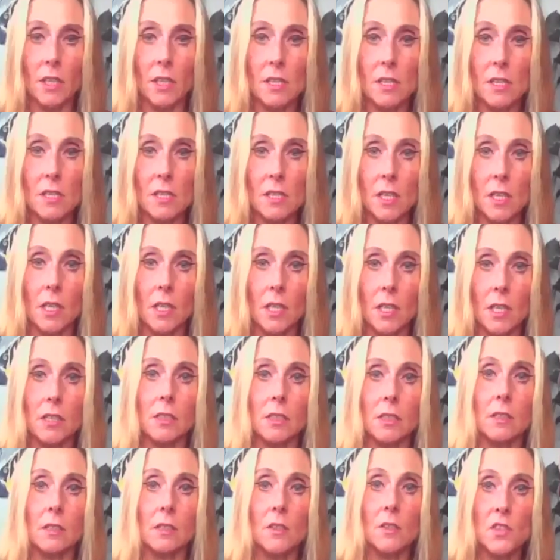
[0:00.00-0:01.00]

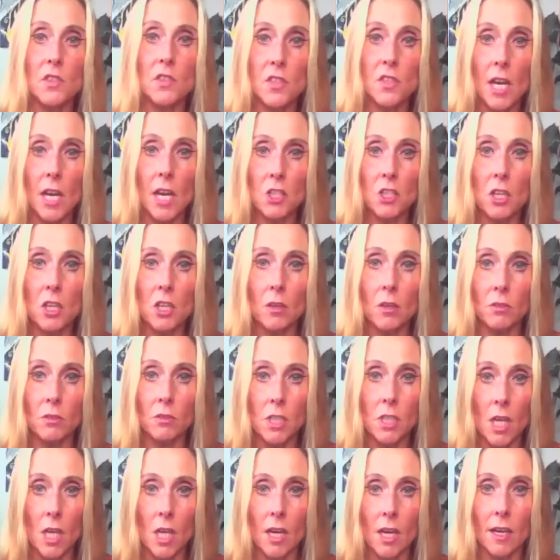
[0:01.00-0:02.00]
sit such a long
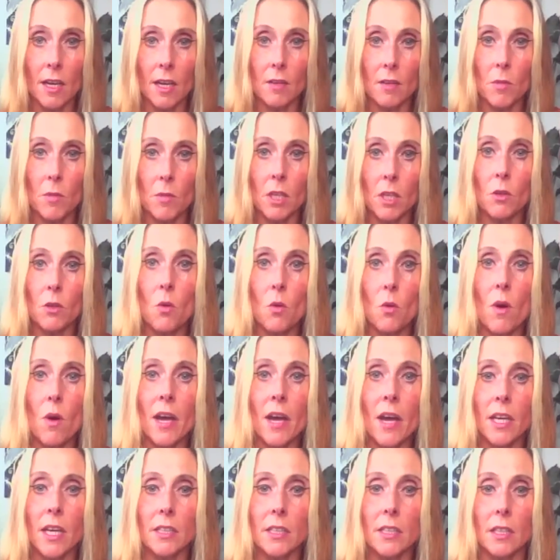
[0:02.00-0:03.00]
time in
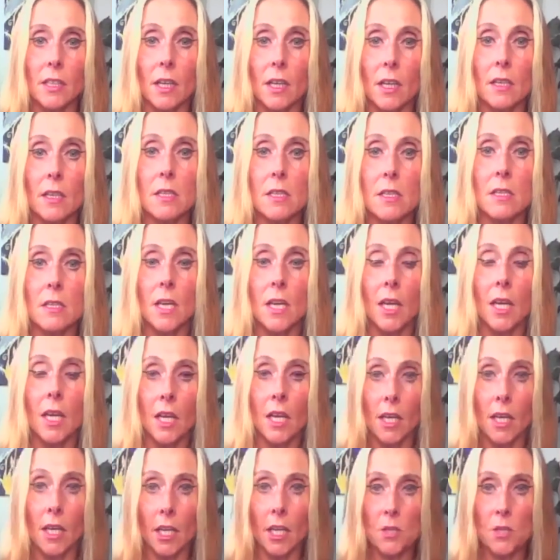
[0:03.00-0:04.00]
quietness
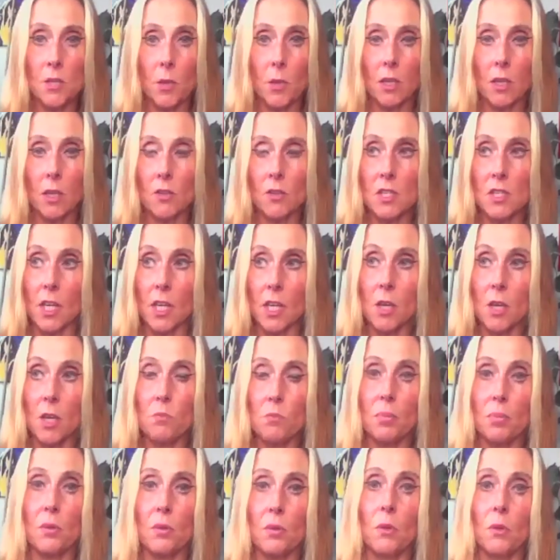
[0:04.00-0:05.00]
is because they
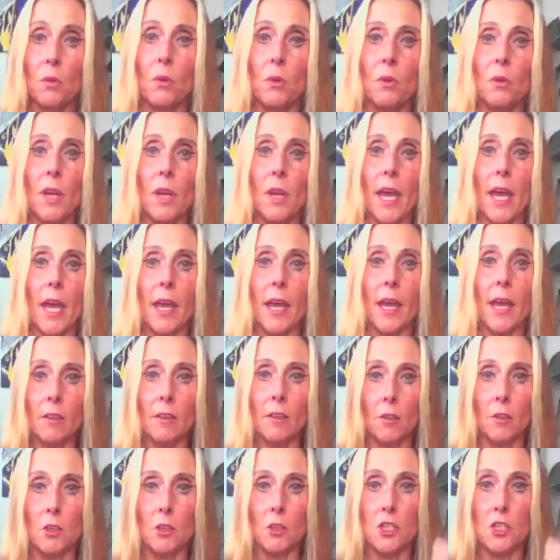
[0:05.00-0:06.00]
pull
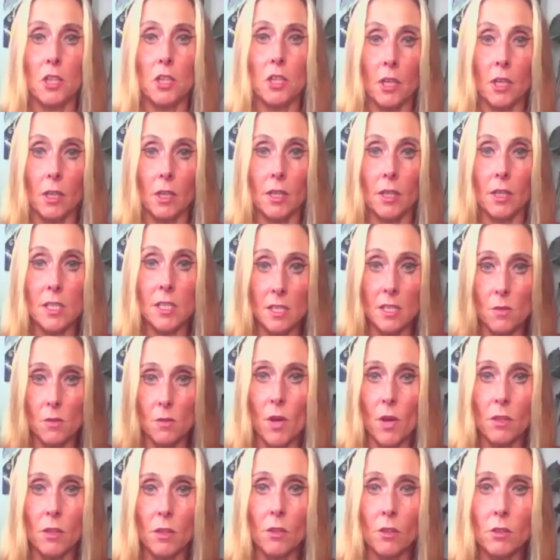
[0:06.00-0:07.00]
energy. This is
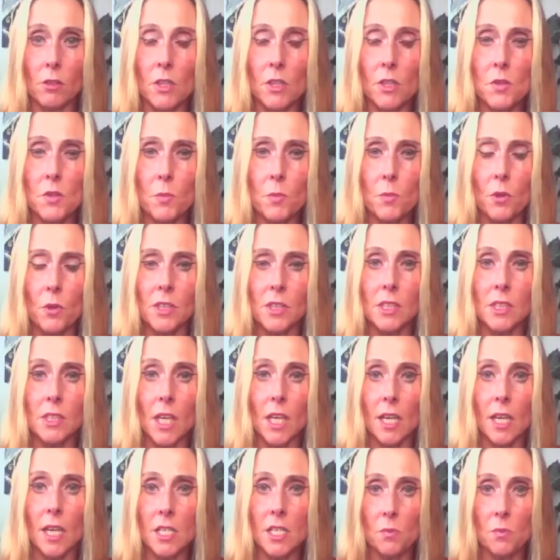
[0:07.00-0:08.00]
another important
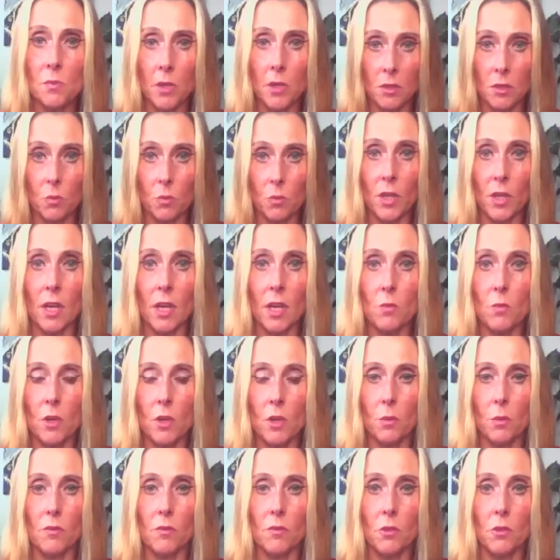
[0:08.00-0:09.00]
aspect when I
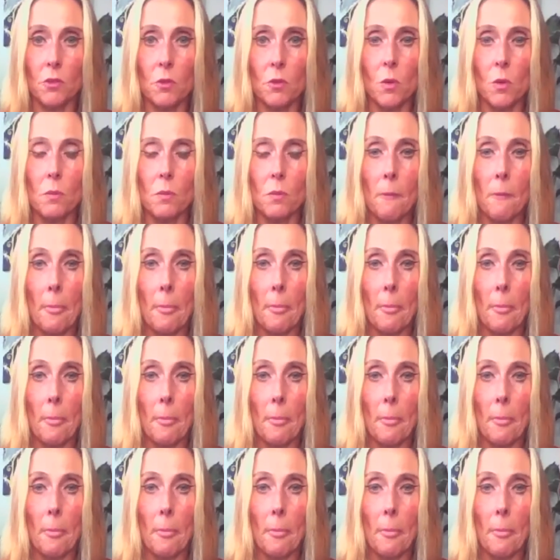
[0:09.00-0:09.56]
work with group.